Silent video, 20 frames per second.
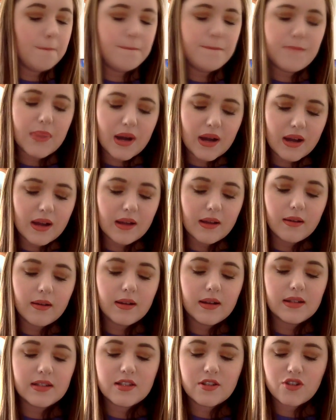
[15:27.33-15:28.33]
But
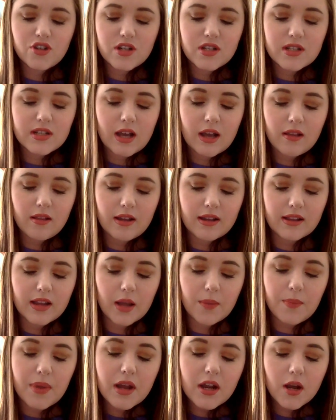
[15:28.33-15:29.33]
it's just kind of like they
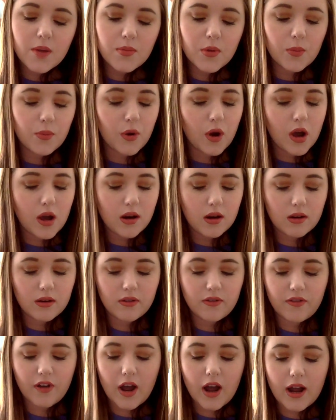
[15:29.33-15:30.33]
pick up the product
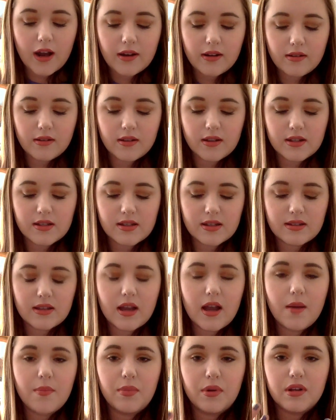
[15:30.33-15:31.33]
fine and things like
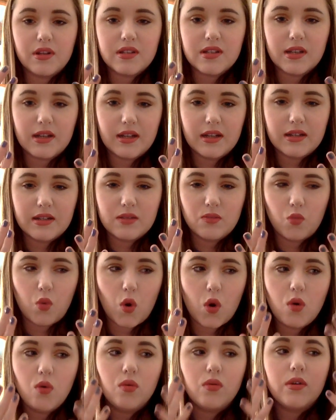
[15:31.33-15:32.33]
that, but it's like it
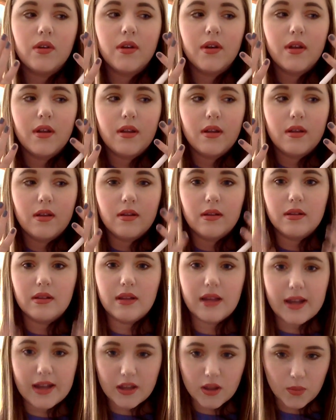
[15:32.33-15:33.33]
won't
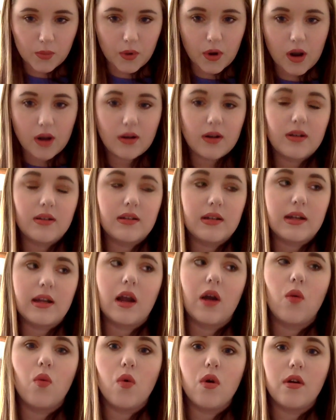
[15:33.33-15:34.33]
lay the product like I
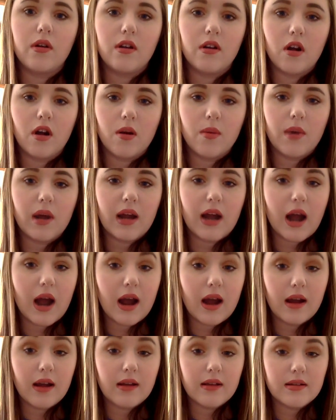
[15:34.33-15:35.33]
want it on my
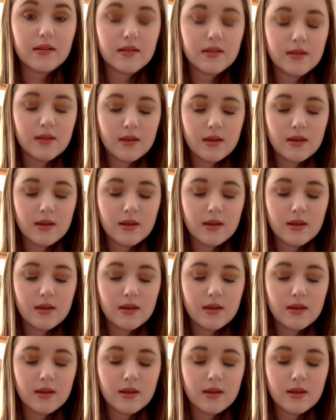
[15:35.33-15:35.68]
eyes.